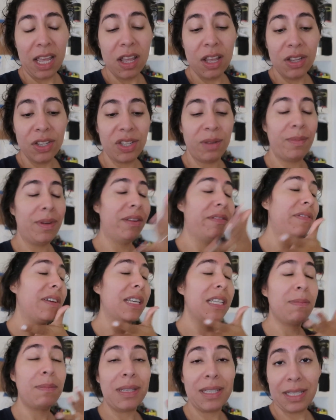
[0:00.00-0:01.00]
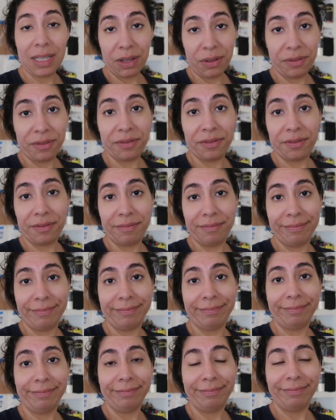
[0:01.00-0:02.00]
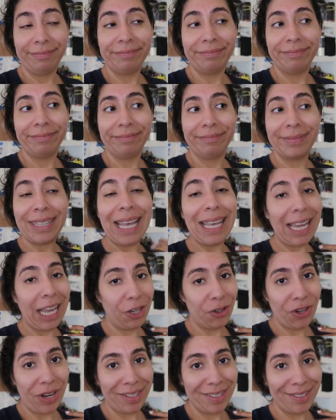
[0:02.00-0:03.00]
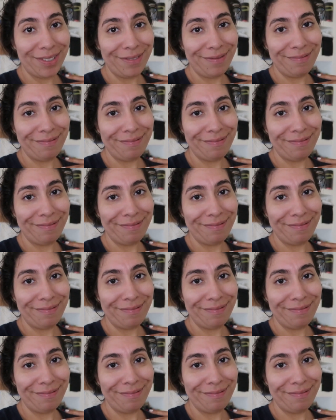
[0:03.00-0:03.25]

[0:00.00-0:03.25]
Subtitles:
So I'm gonna fix myself and get dressed.